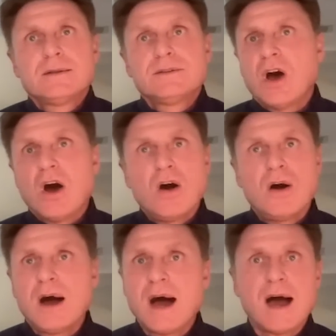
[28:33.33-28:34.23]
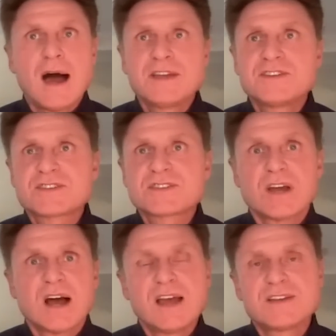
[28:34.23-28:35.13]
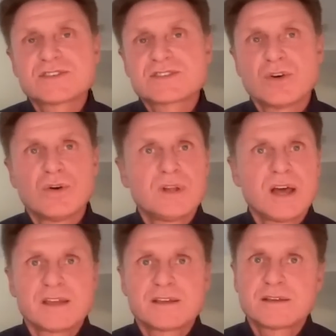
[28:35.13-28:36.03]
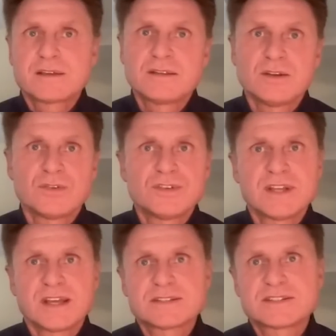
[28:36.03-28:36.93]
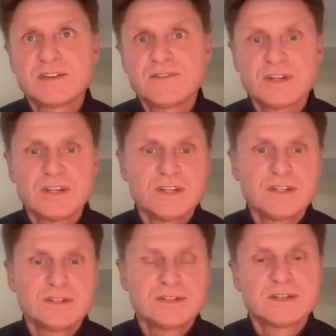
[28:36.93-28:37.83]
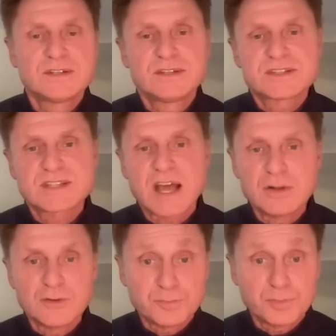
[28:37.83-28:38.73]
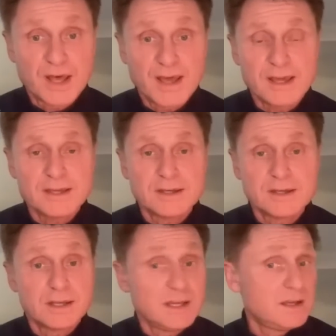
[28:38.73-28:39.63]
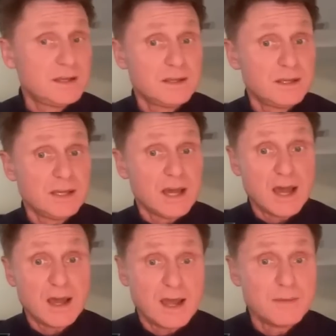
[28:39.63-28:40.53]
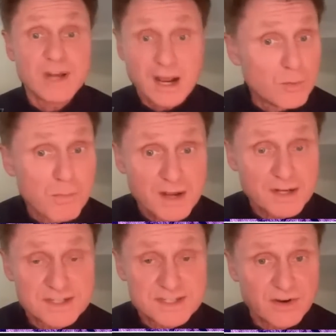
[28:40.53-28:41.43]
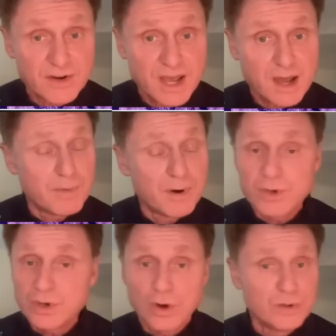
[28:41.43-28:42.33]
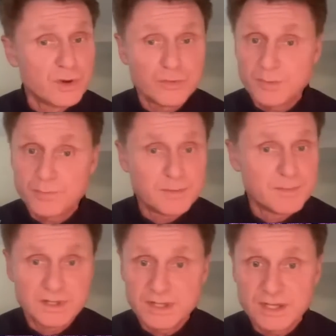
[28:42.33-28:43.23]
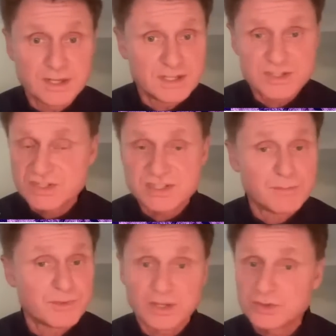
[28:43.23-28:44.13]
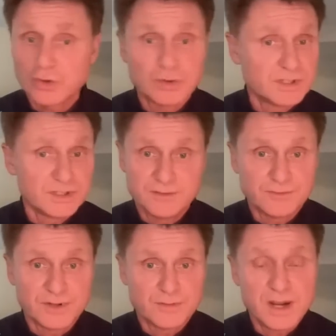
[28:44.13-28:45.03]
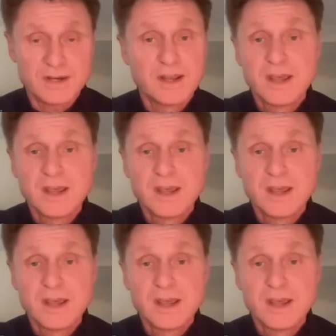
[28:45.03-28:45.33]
no, I, I just I just don't like you know the negativity, the the style of play. It I, mean, I don't mind in Serie A, but we all know the Premier League is something totally different, right?